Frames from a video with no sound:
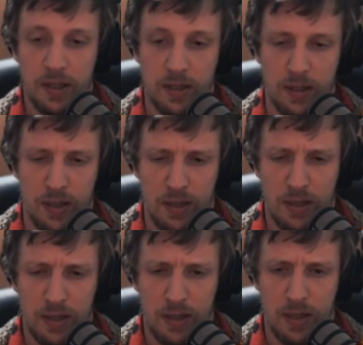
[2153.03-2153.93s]
and
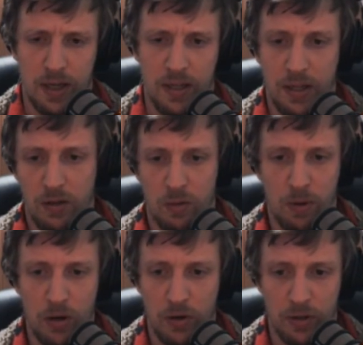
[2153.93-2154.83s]
then your
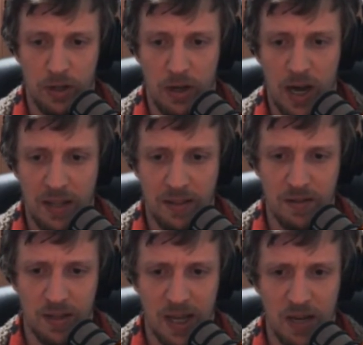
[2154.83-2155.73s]
opponent can hide
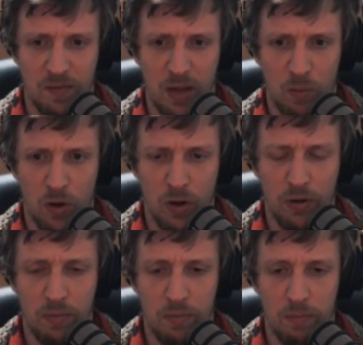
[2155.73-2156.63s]
this again if they
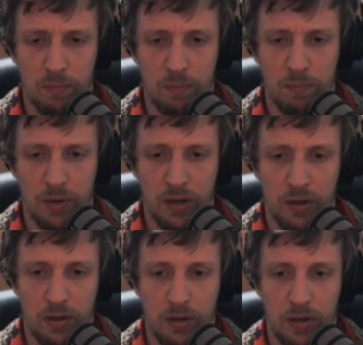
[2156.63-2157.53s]
want,
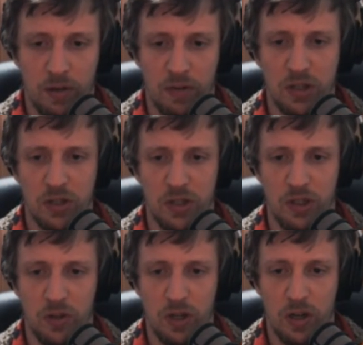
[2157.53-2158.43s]
but eventually
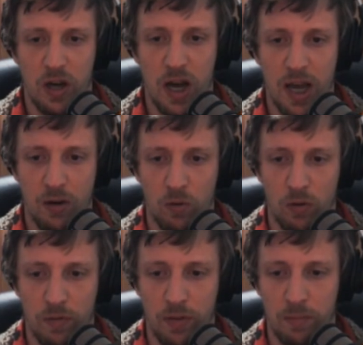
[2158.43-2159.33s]
you're going to hide all
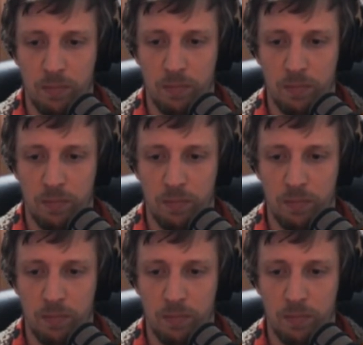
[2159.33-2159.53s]
of the.